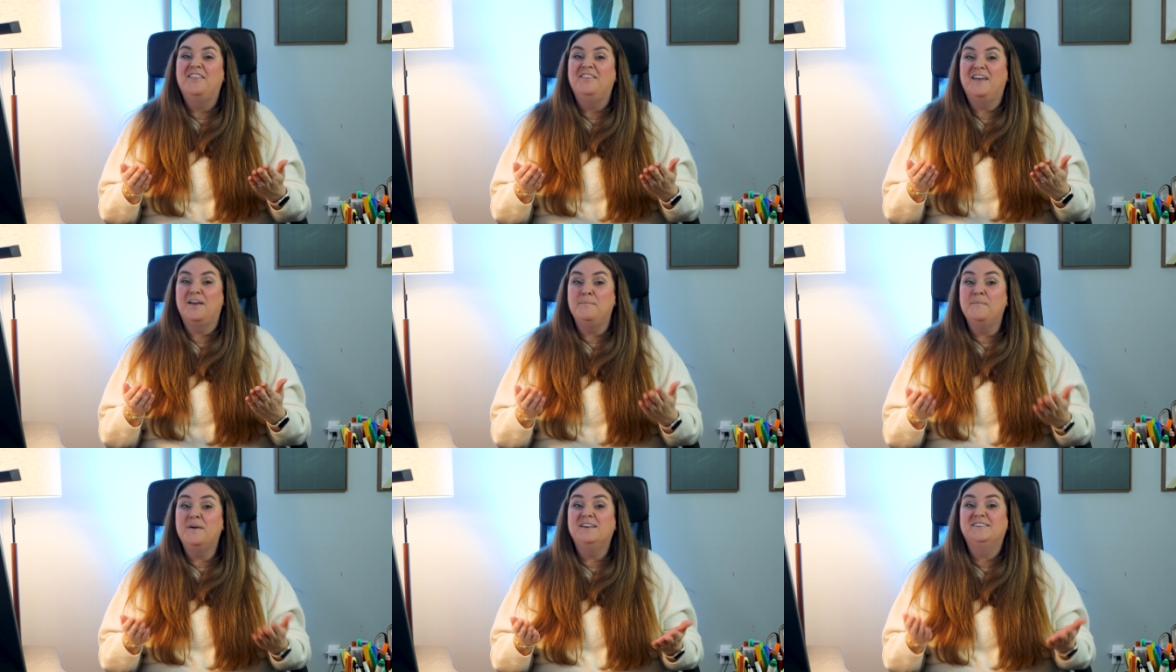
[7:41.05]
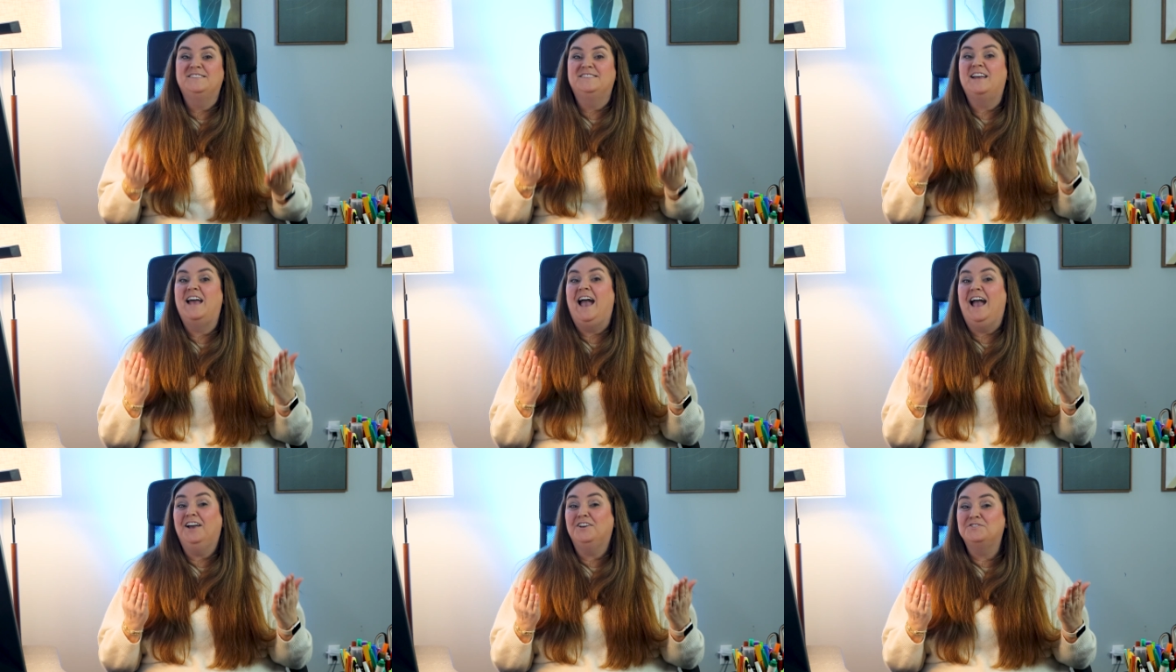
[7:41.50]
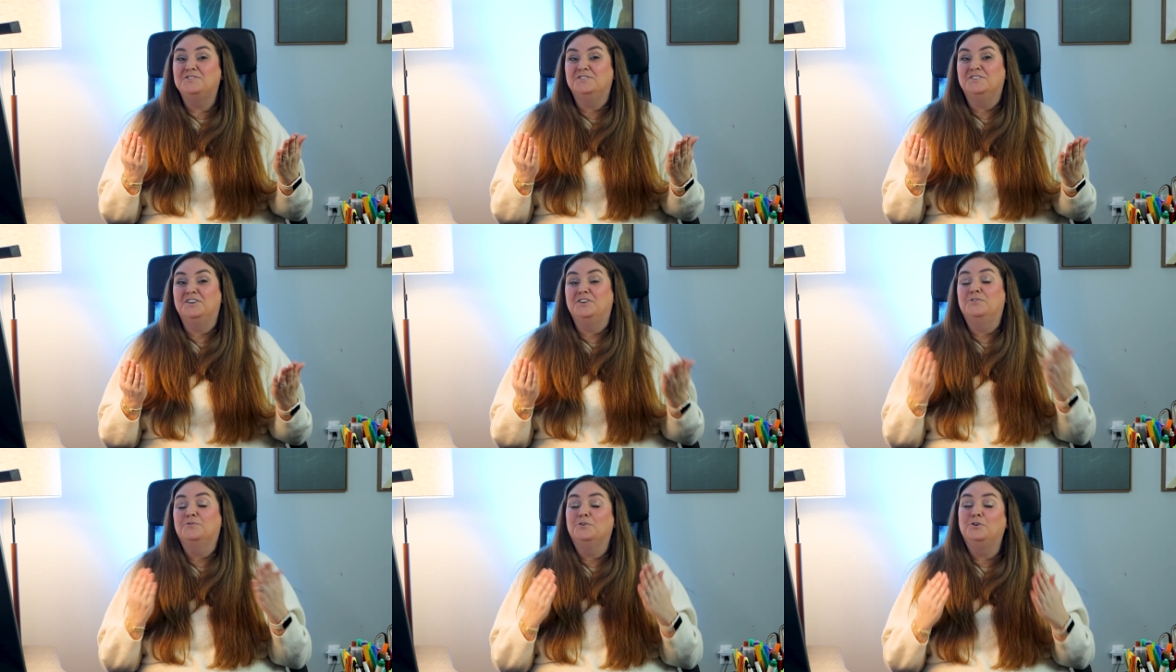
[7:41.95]
they must
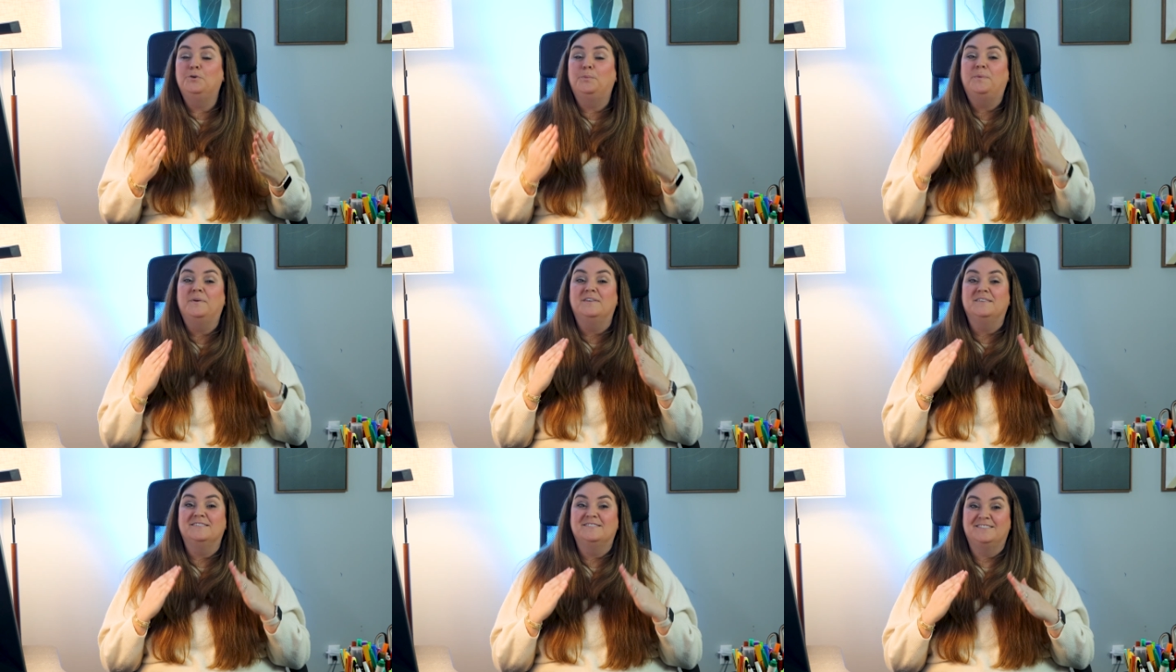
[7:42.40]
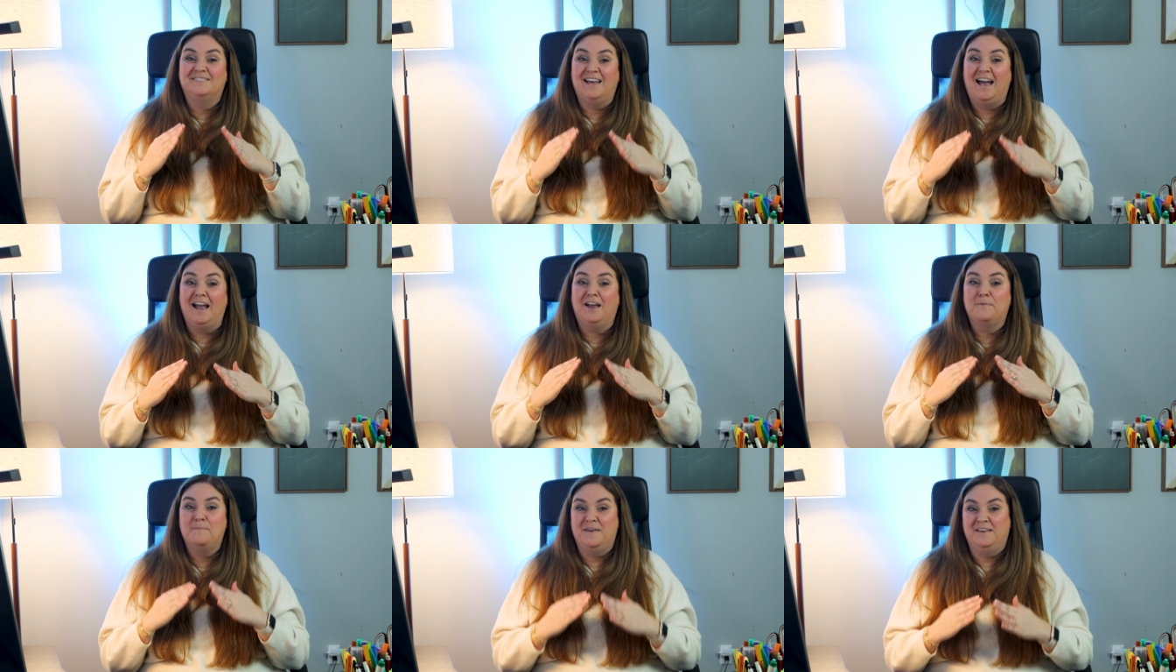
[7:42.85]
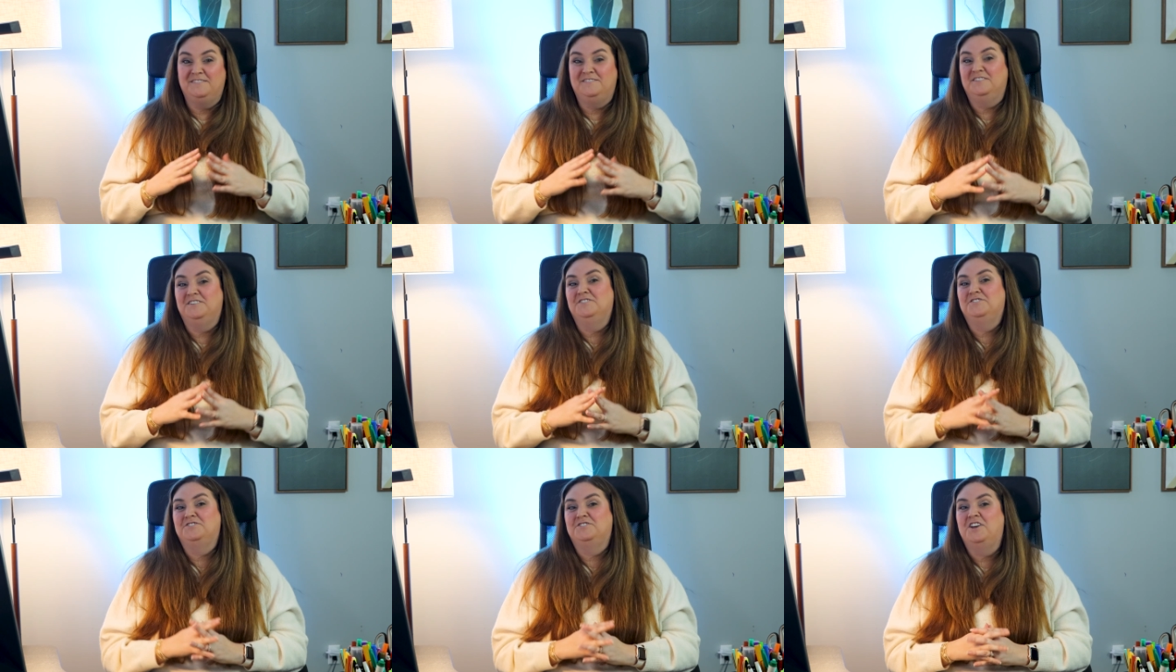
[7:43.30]
actually group Slack
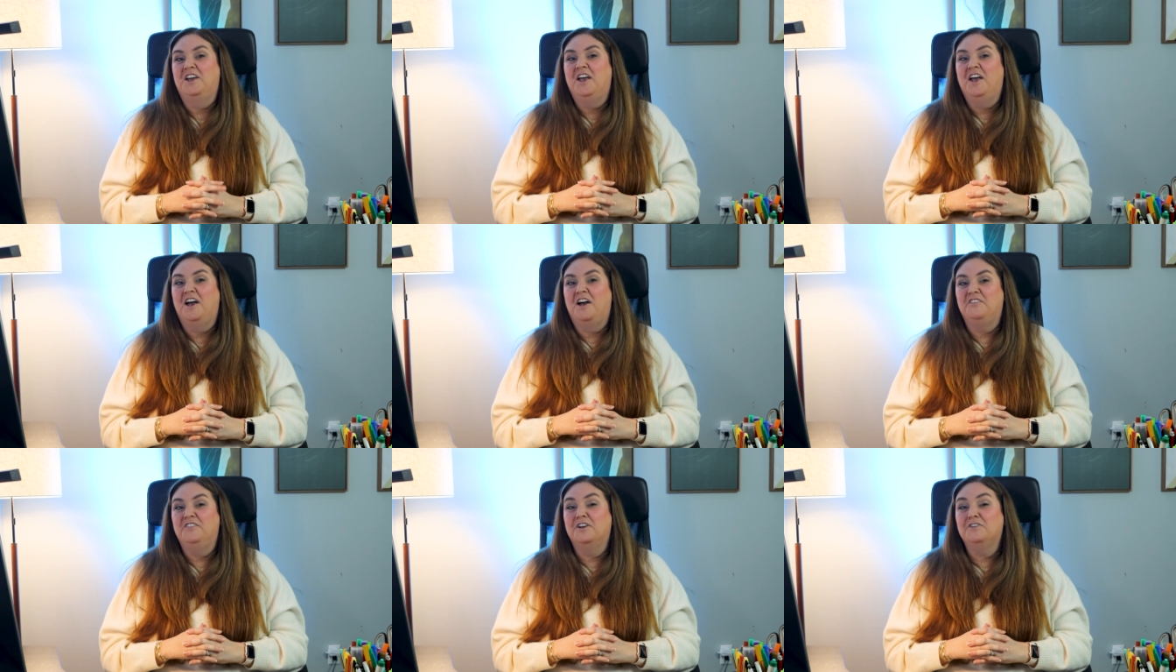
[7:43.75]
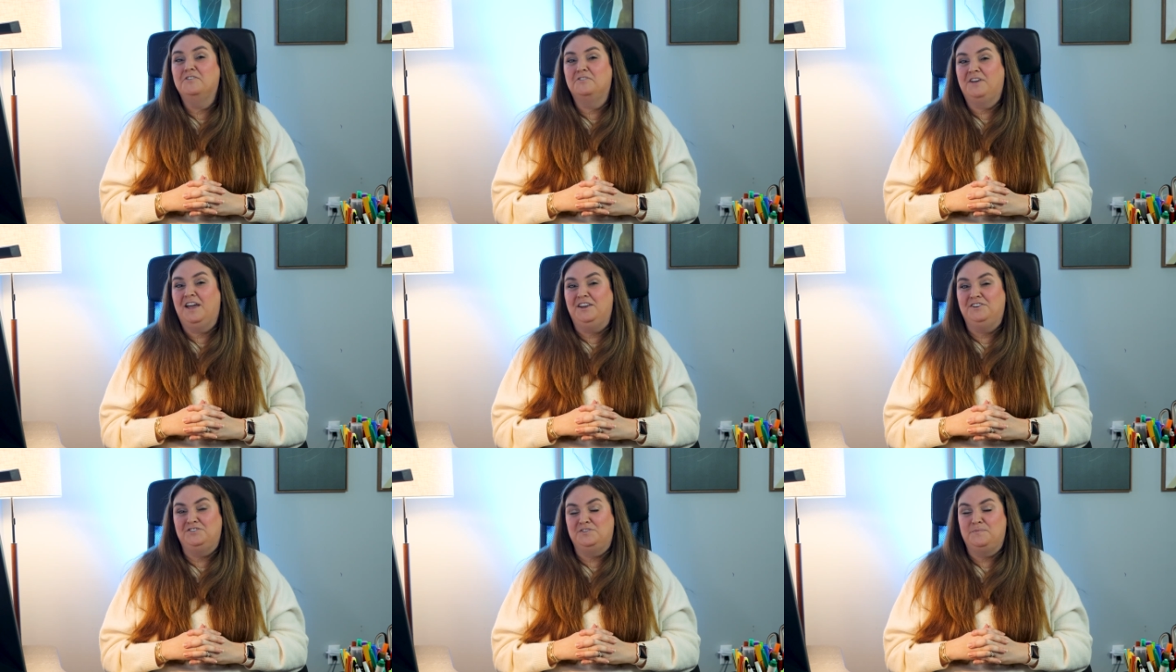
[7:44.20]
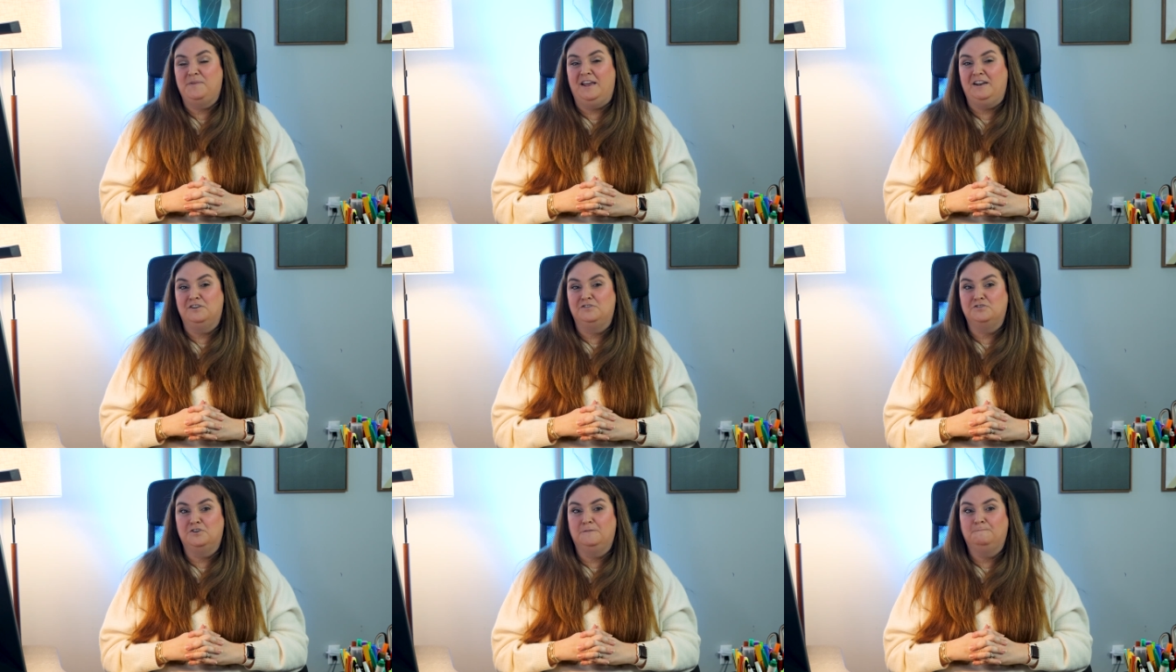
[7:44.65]
message their location
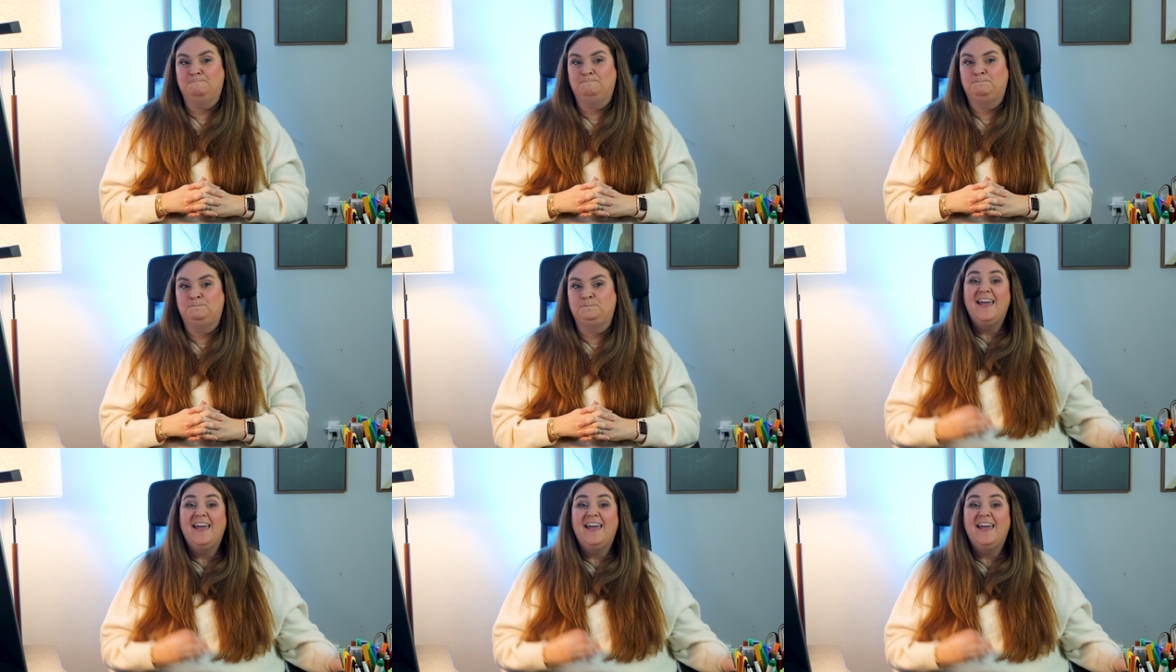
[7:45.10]
manager.